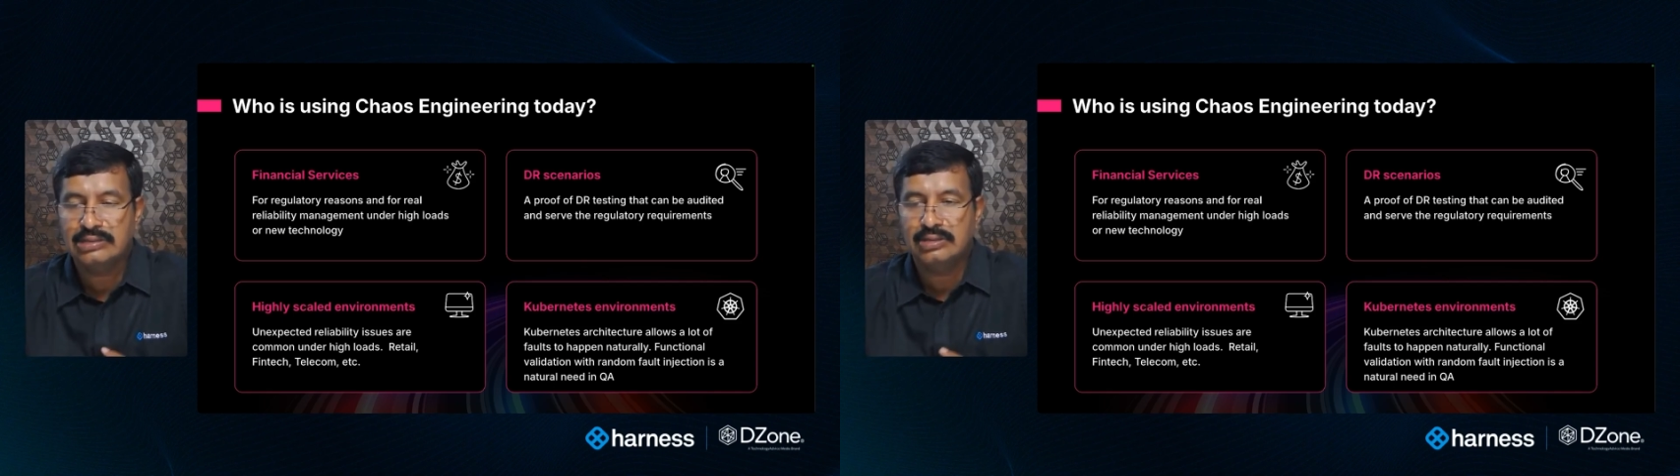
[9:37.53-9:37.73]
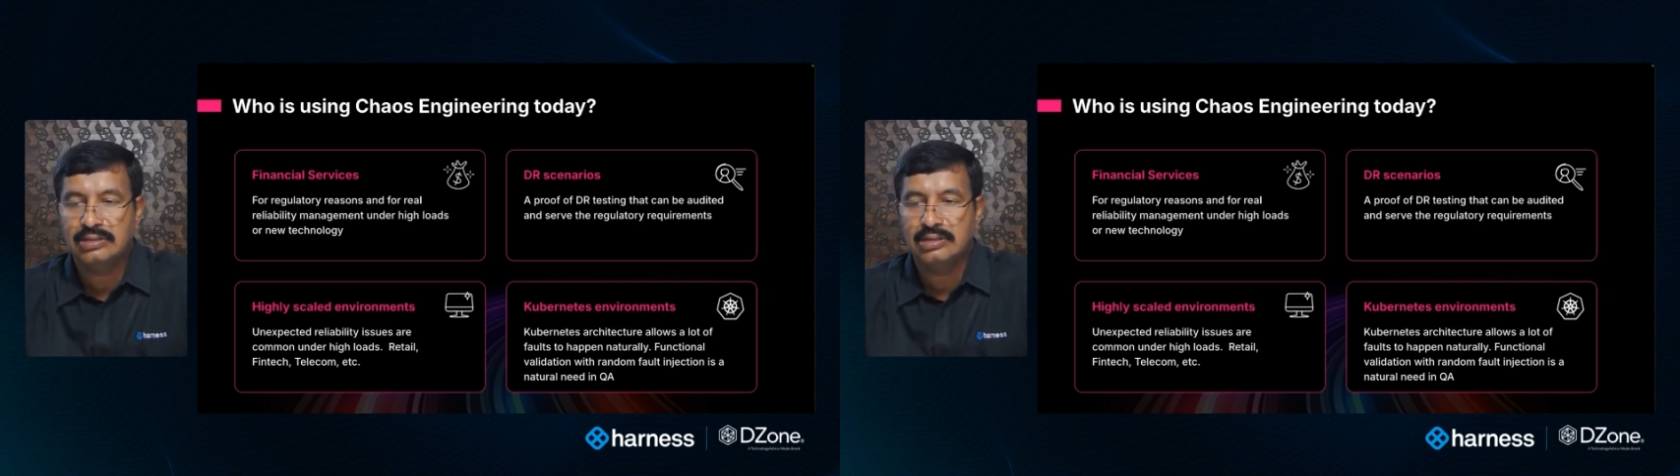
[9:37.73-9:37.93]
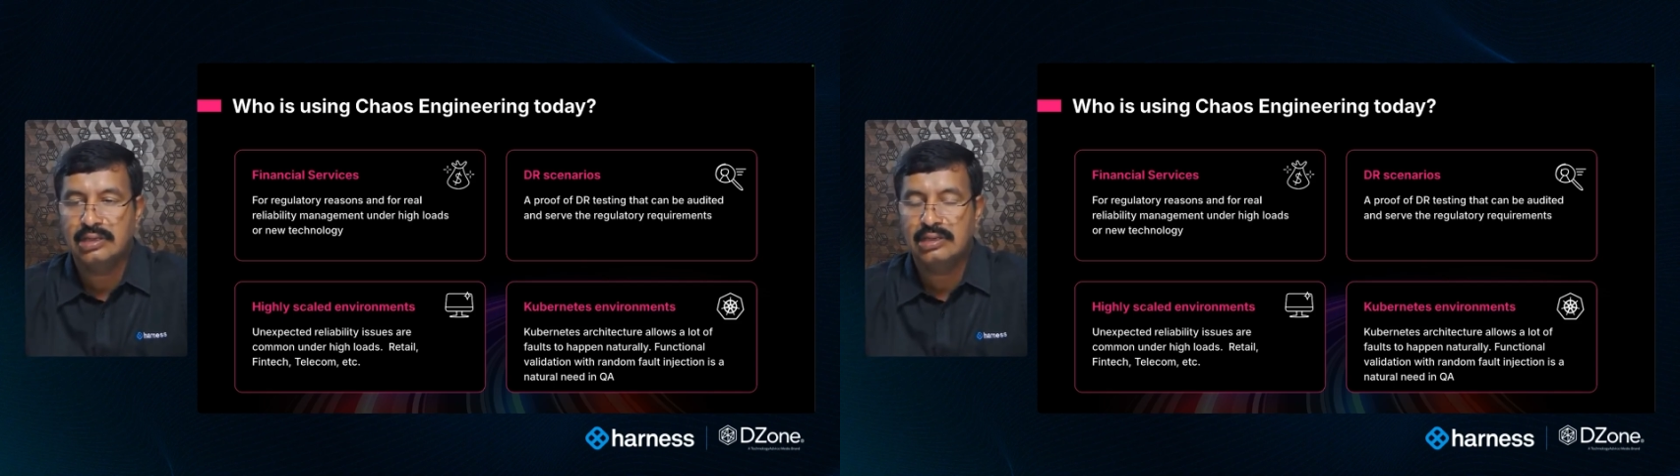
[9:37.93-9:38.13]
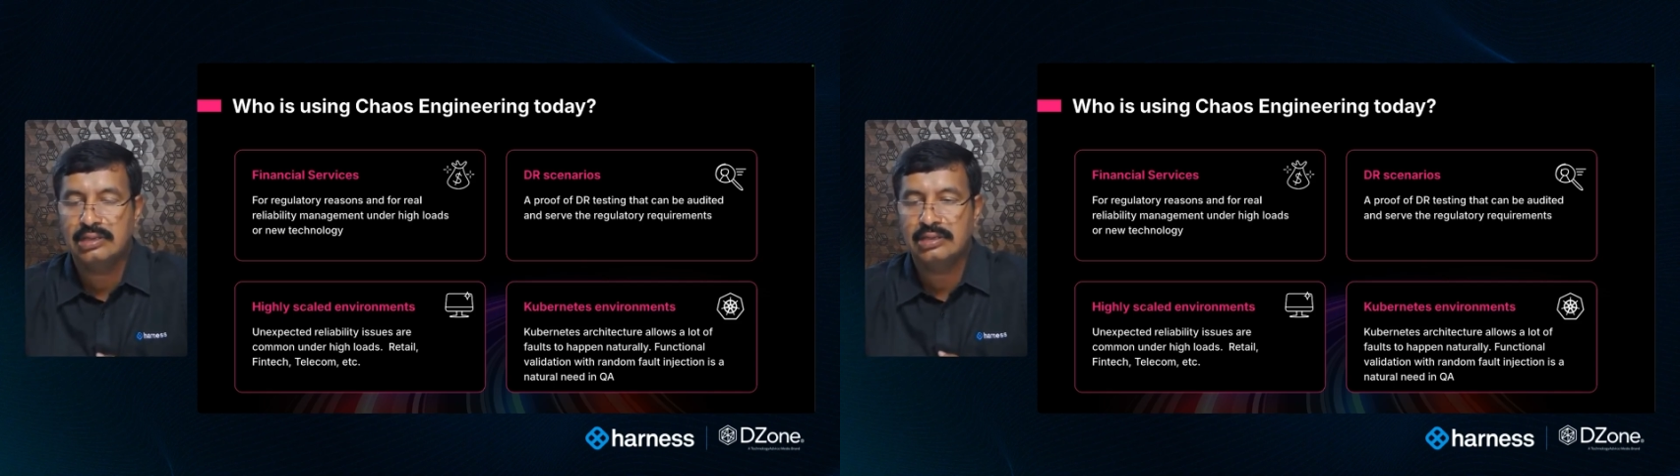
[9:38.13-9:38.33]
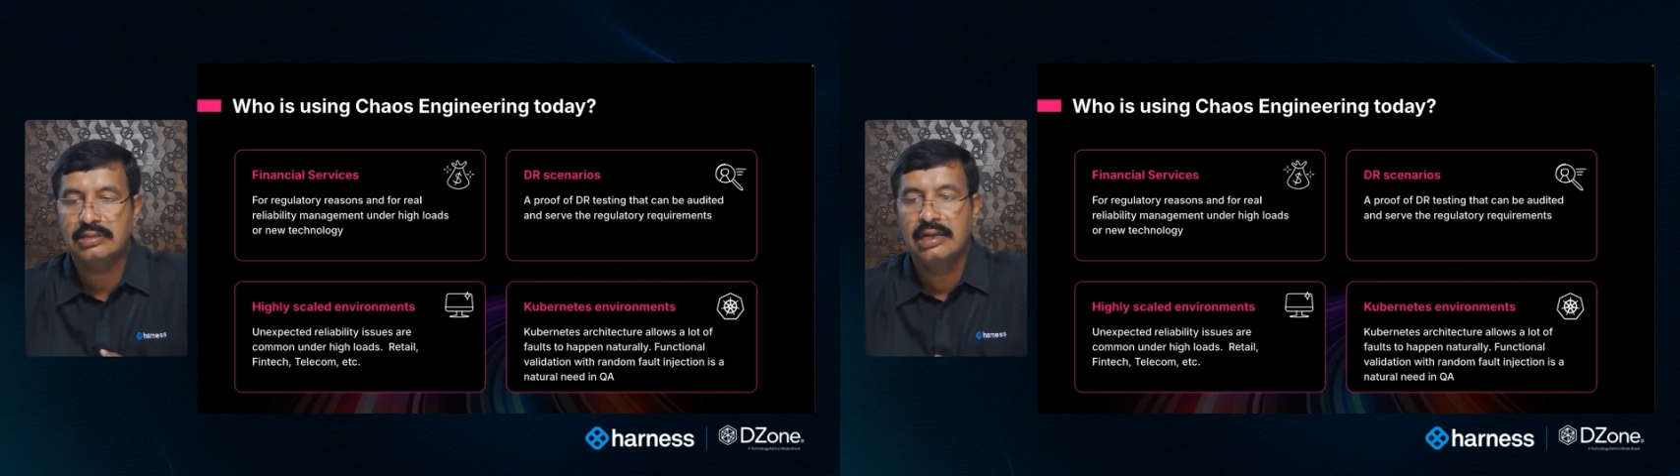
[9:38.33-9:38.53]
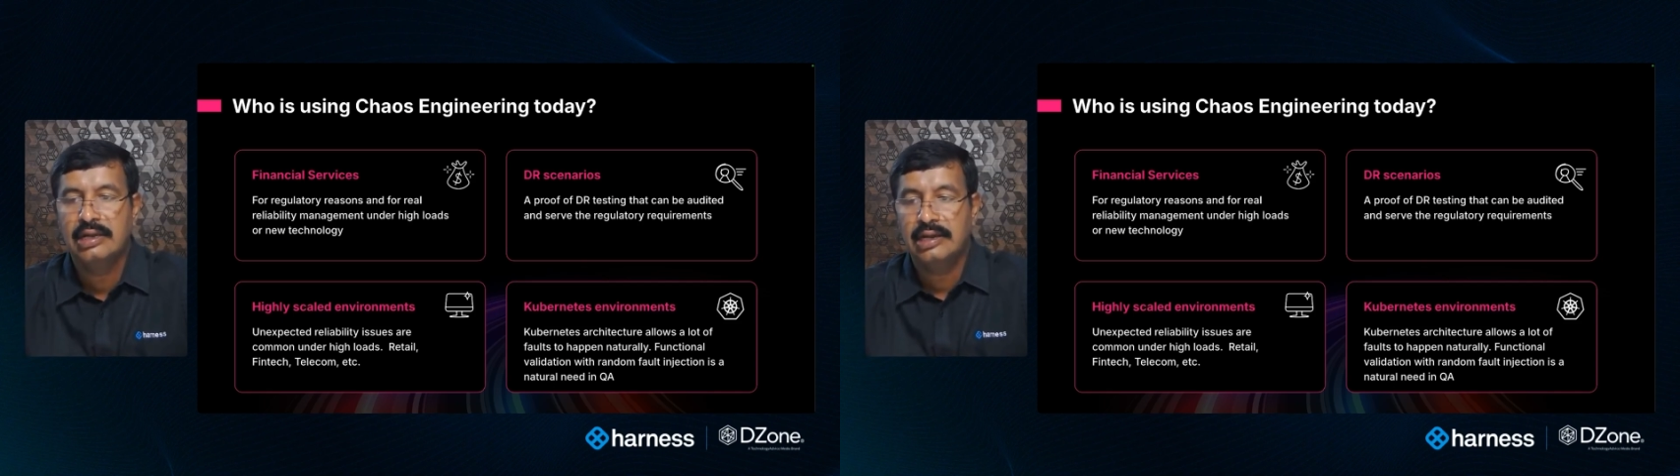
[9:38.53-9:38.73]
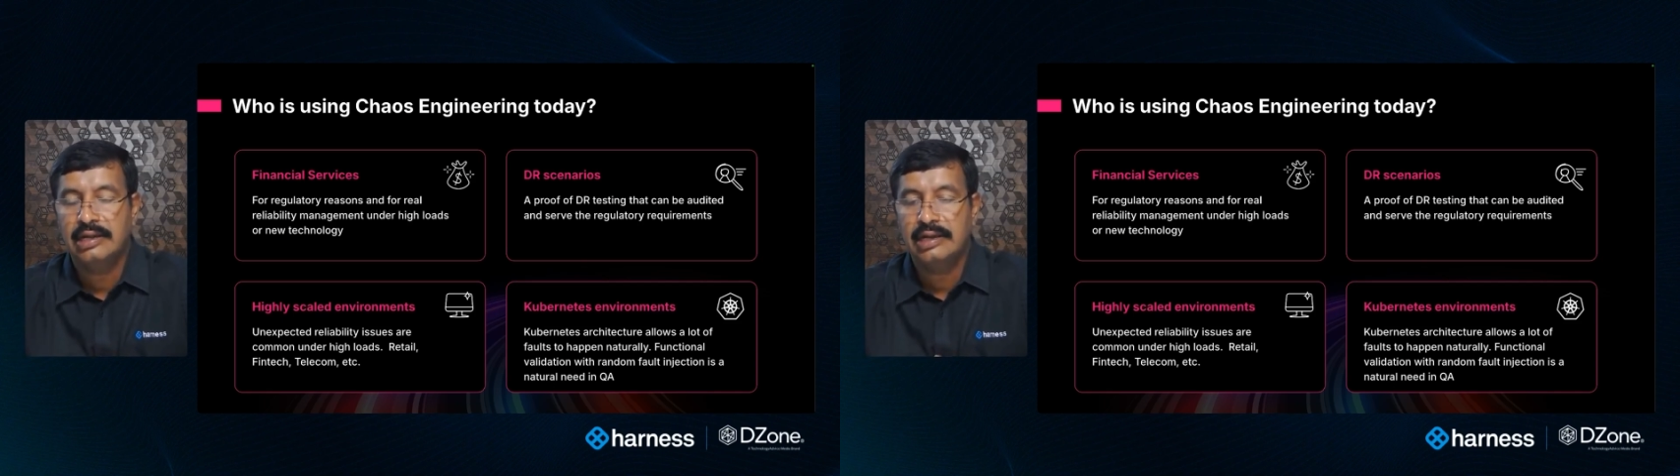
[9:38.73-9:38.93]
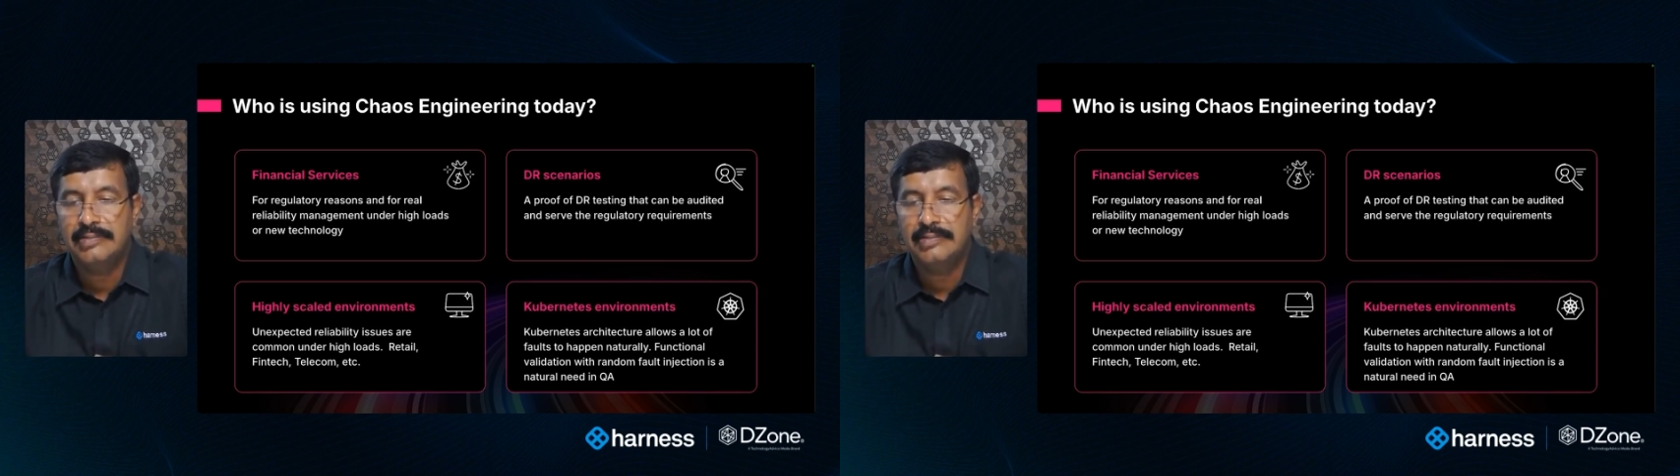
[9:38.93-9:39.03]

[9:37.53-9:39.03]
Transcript: So it